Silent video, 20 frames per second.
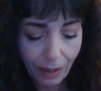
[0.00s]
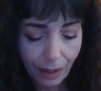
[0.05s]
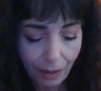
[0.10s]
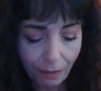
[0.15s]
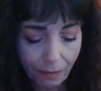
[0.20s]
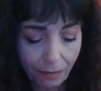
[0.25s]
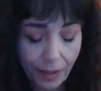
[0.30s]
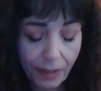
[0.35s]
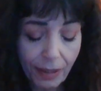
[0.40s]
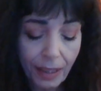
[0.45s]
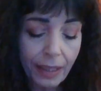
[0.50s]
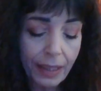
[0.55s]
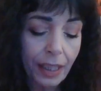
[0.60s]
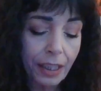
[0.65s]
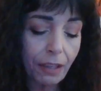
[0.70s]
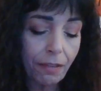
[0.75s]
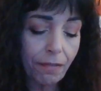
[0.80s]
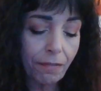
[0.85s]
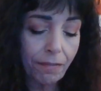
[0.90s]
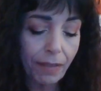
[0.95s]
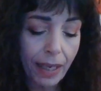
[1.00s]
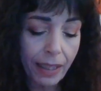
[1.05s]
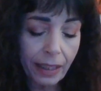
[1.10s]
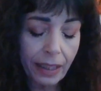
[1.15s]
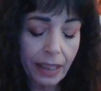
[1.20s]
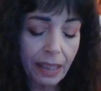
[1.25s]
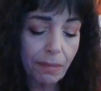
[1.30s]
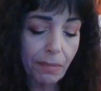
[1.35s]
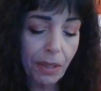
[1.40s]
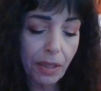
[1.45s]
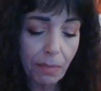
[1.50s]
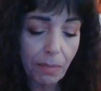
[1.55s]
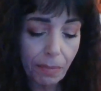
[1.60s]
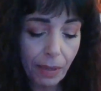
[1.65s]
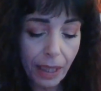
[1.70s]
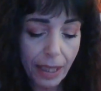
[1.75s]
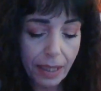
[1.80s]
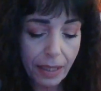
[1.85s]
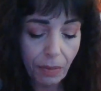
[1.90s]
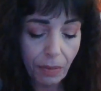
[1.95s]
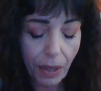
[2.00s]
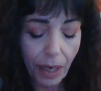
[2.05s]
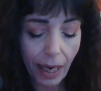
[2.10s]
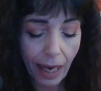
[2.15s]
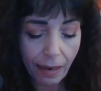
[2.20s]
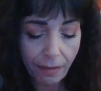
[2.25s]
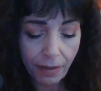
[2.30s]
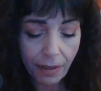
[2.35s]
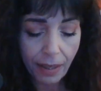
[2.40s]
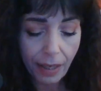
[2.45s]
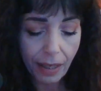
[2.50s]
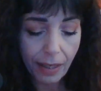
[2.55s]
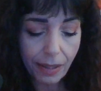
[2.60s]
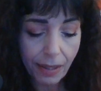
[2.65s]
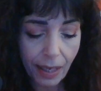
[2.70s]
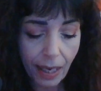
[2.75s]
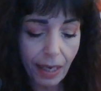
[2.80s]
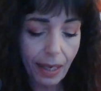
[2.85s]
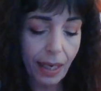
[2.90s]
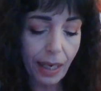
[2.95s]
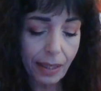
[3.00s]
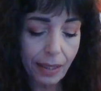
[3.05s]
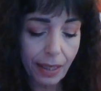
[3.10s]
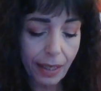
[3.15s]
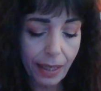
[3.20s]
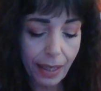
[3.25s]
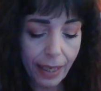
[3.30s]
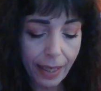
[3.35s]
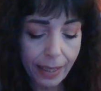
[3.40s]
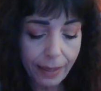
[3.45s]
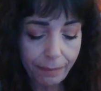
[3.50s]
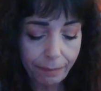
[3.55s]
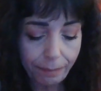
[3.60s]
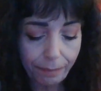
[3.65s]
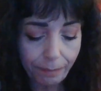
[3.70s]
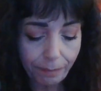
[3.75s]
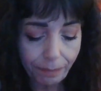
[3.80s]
Feeling like you finally come to the place where everything is connected again.